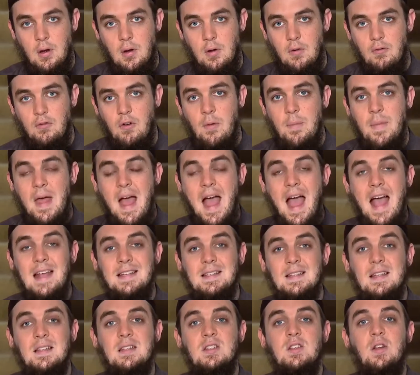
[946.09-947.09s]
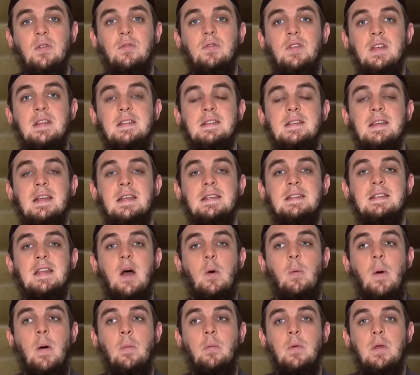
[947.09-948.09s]
From the essence of this is that
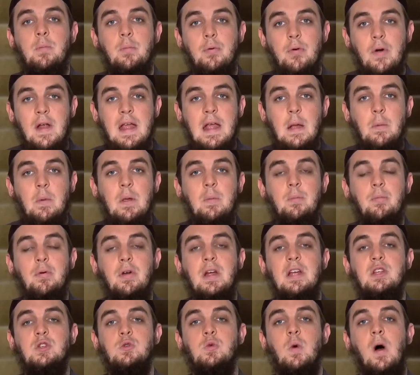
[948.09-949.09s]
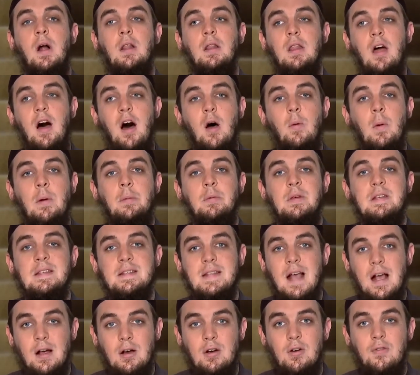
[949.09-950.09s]
when we pray to Allah. When we
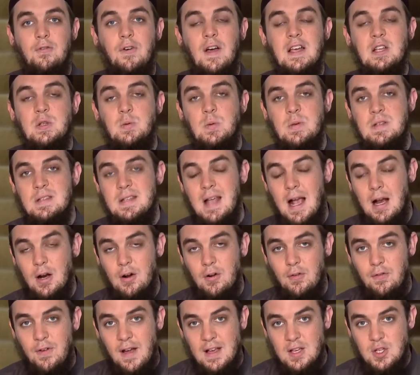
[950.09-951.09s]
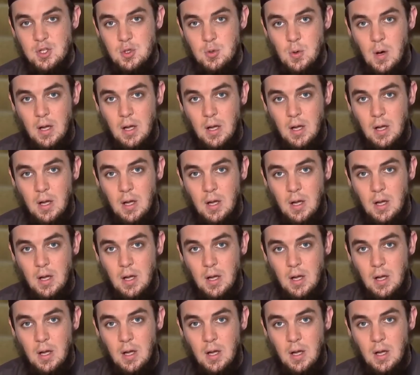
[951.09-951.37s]
sacrifice to